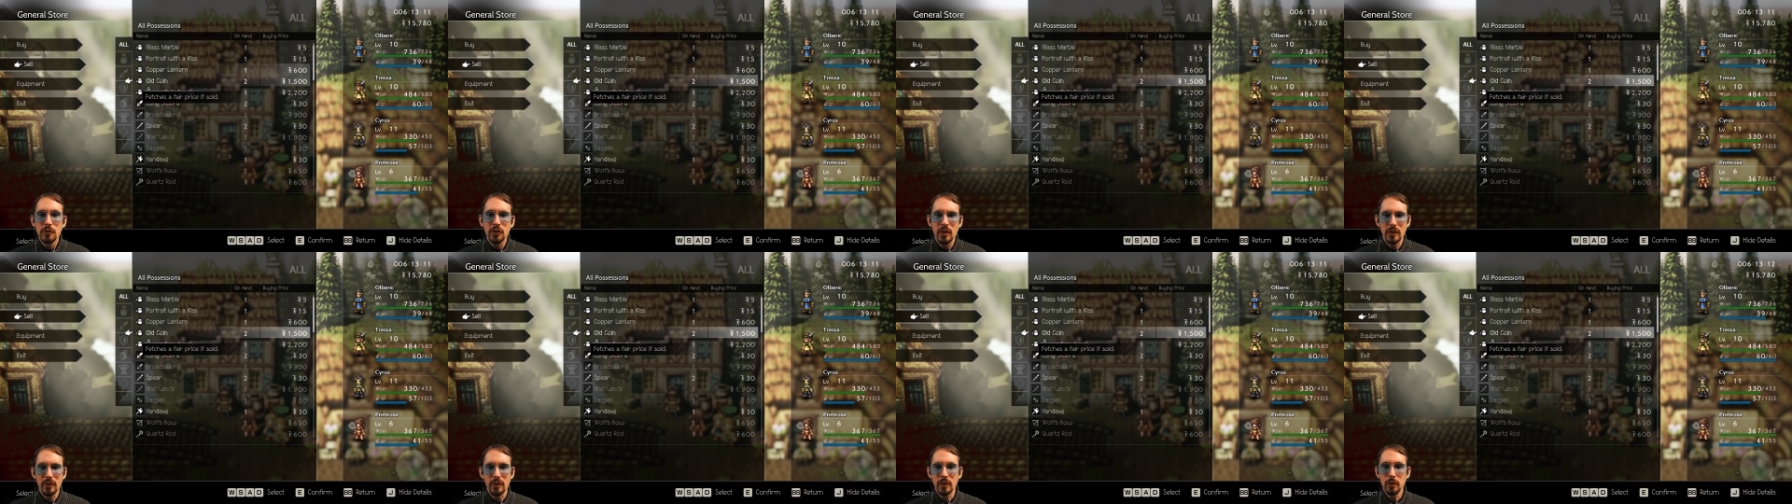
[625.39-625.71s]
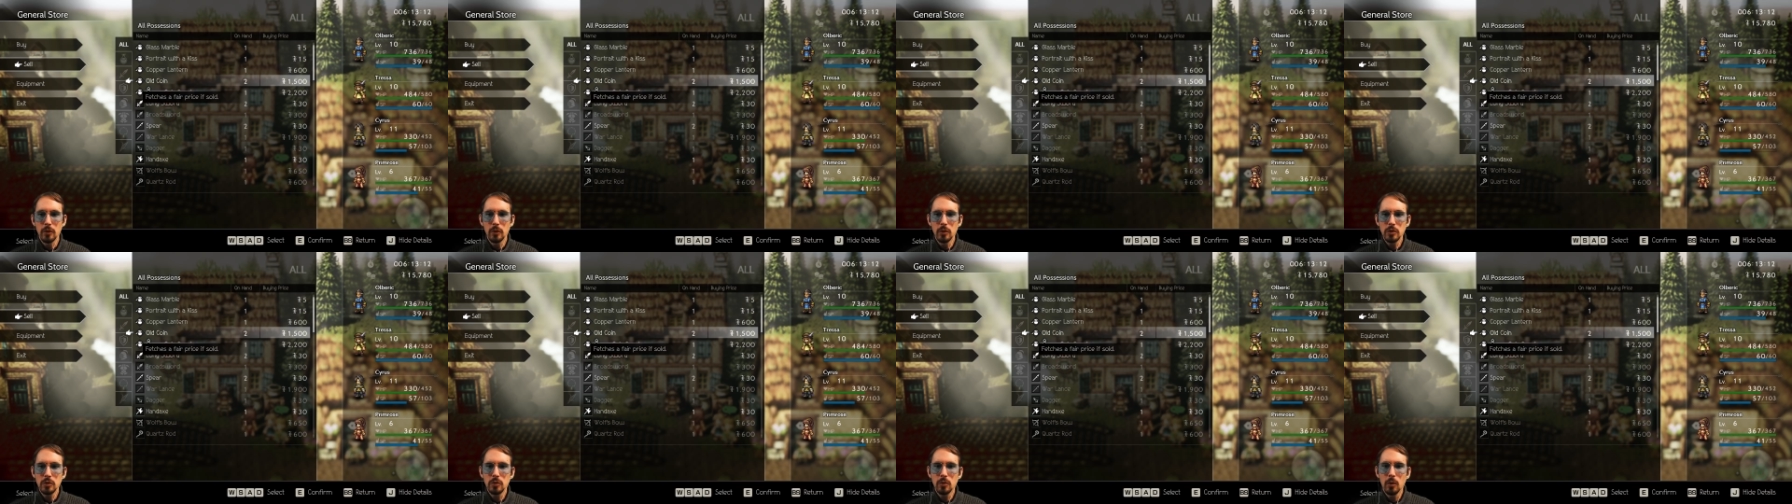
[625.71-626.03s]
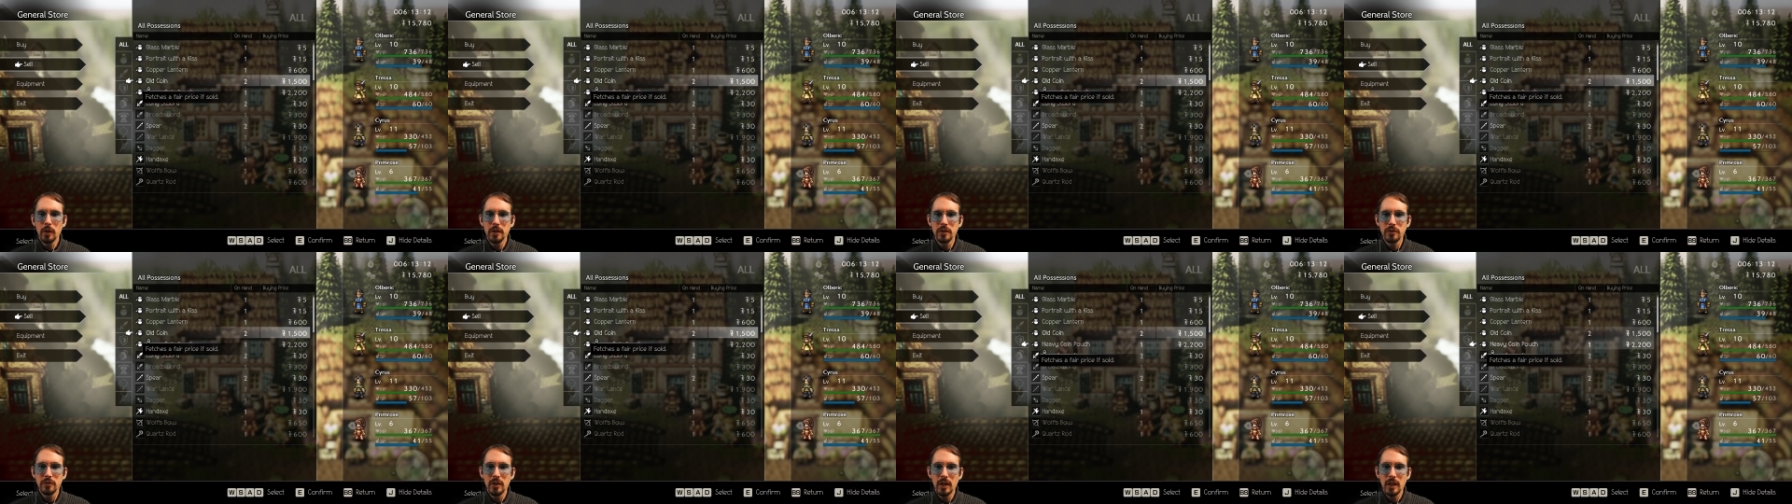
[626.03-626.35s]
So yeah, the old
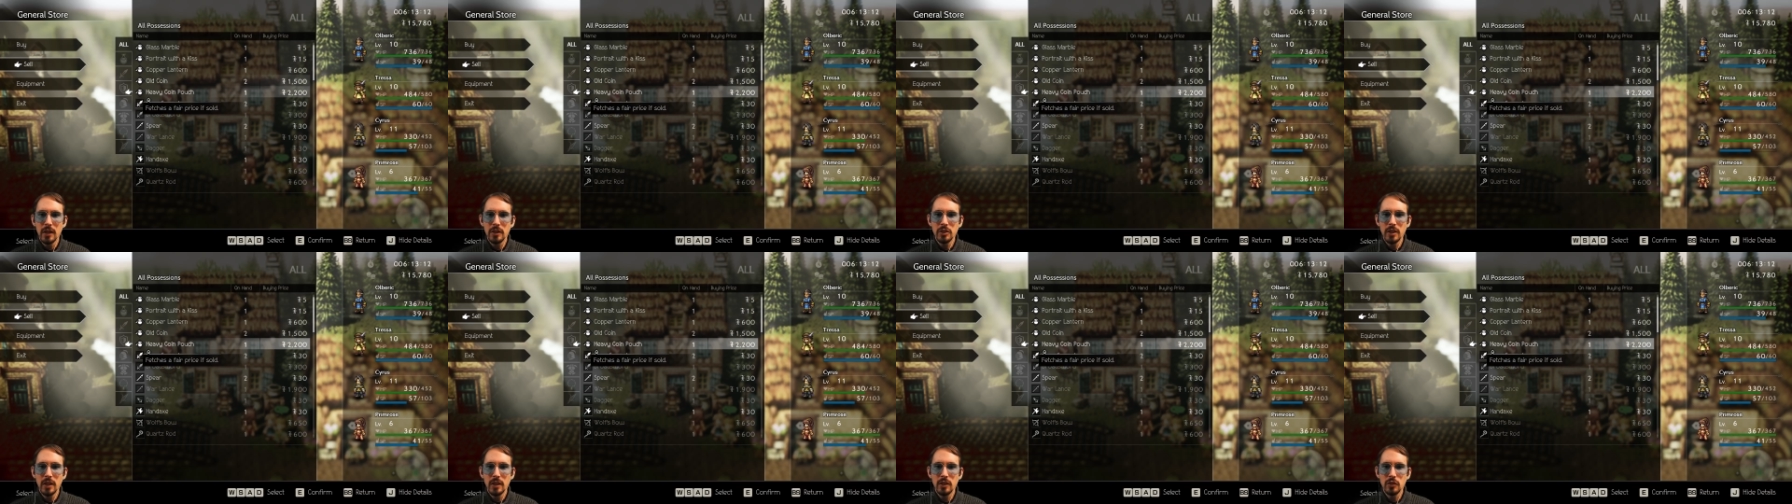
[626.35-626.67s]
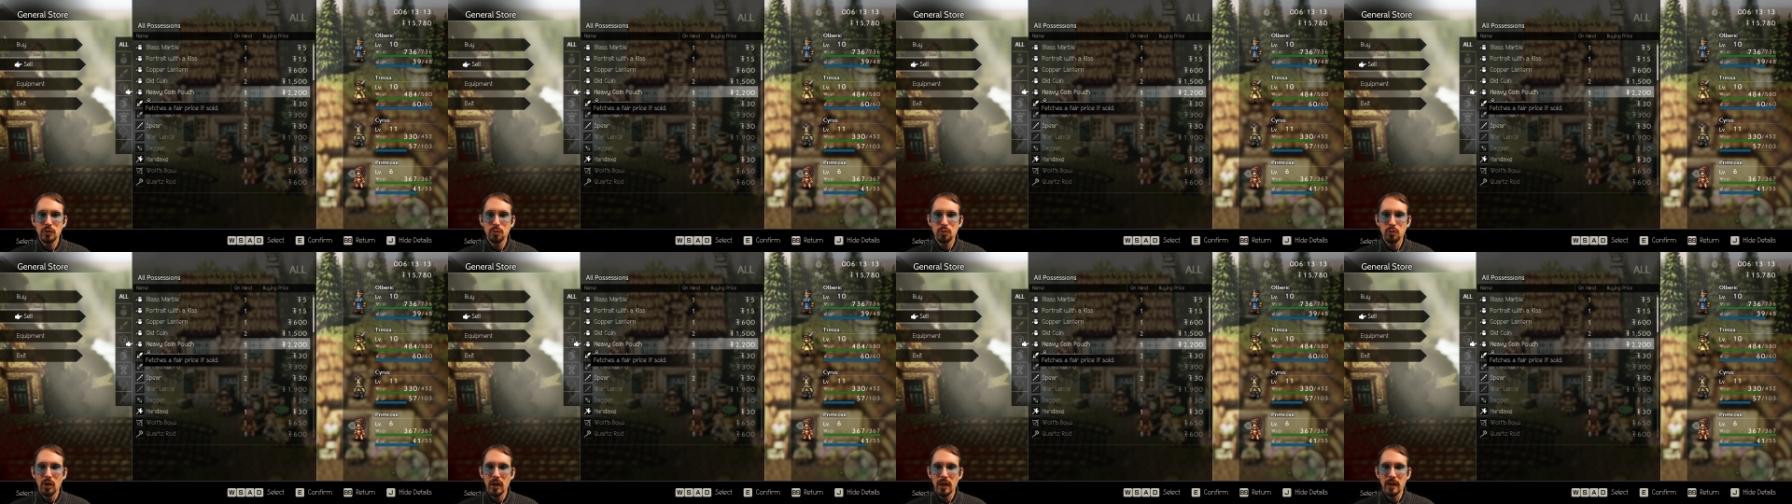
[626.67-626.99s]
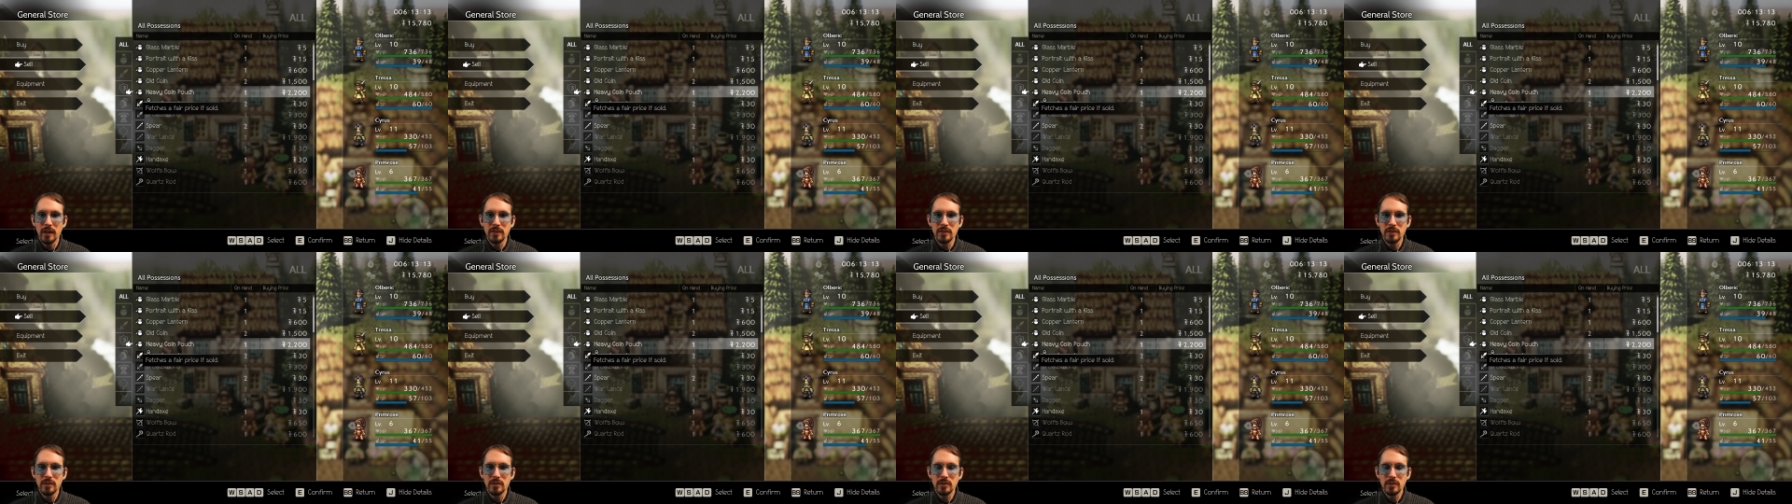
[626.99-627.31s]
coin has not changed
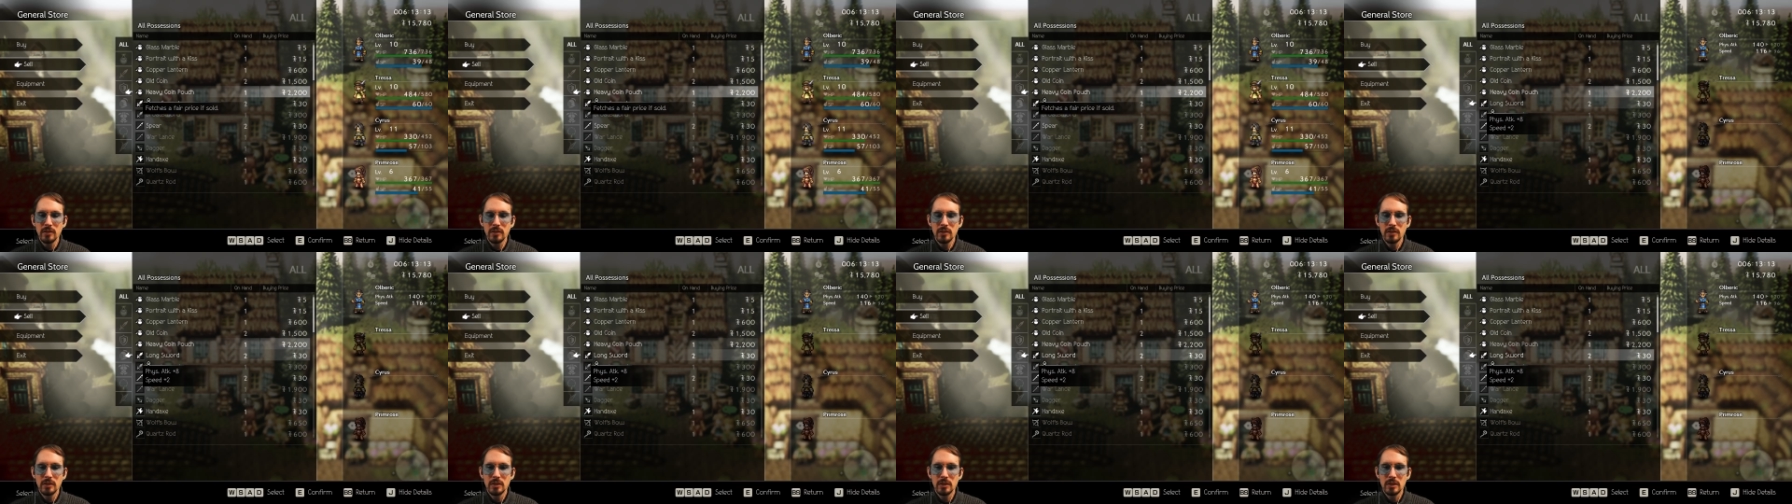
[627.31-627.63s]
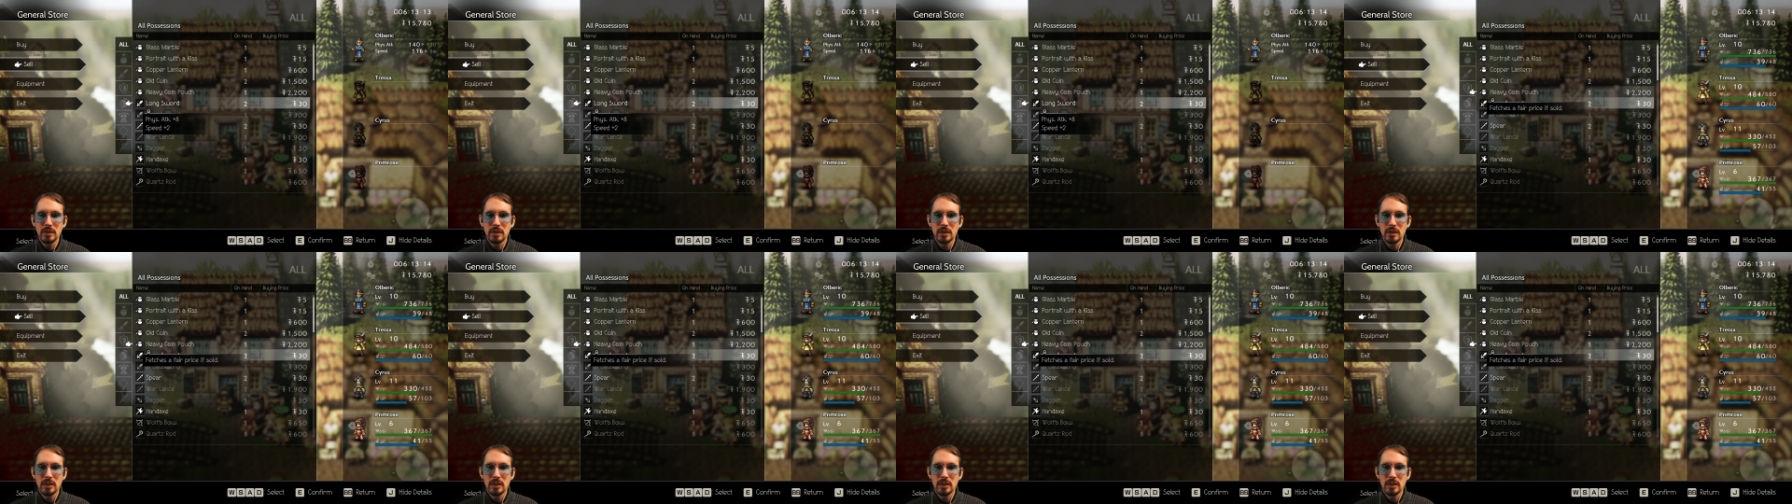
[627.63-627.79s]
price.